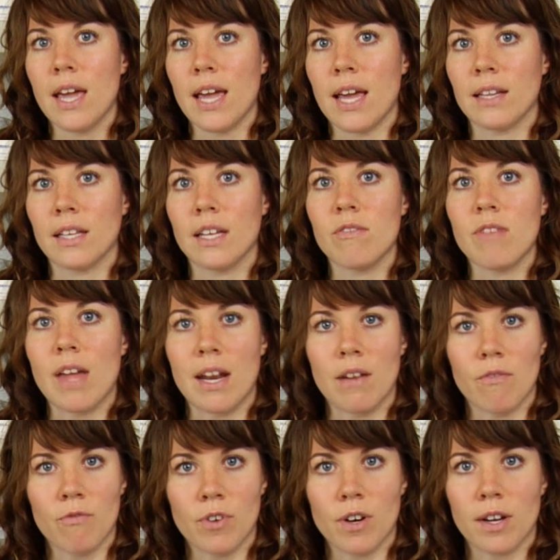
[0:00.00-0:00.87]
and leave that
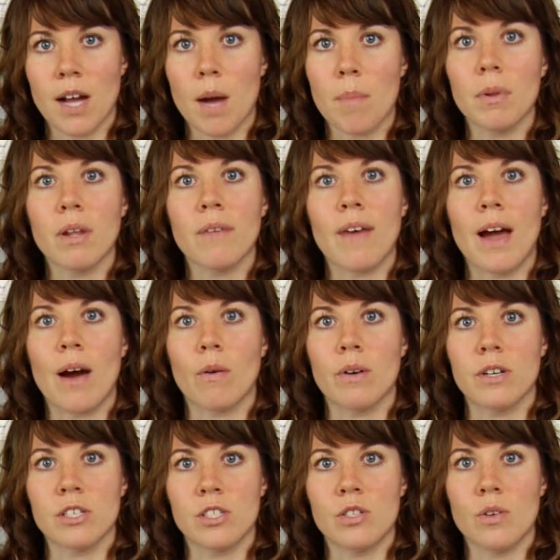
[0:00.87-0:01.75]
in for a couple of
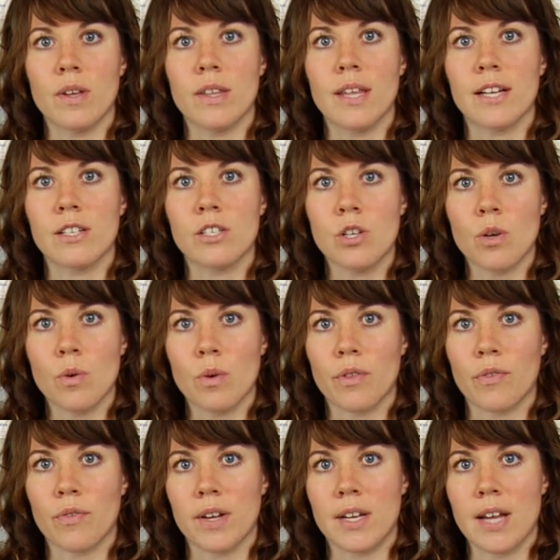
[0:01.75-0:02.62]
hours, doing that two
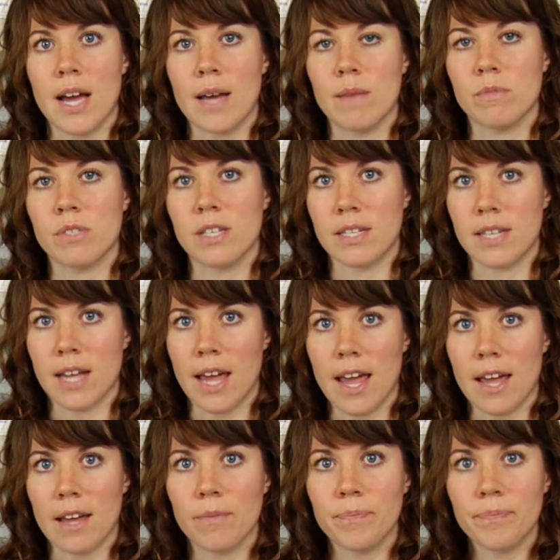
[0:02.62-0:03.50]
or three times a
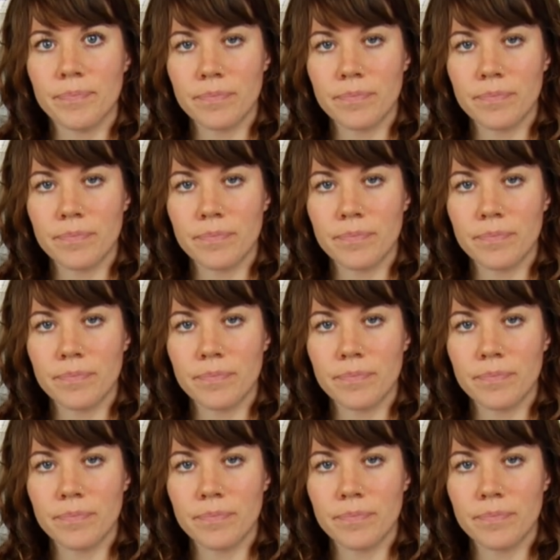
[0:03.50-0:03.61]
day.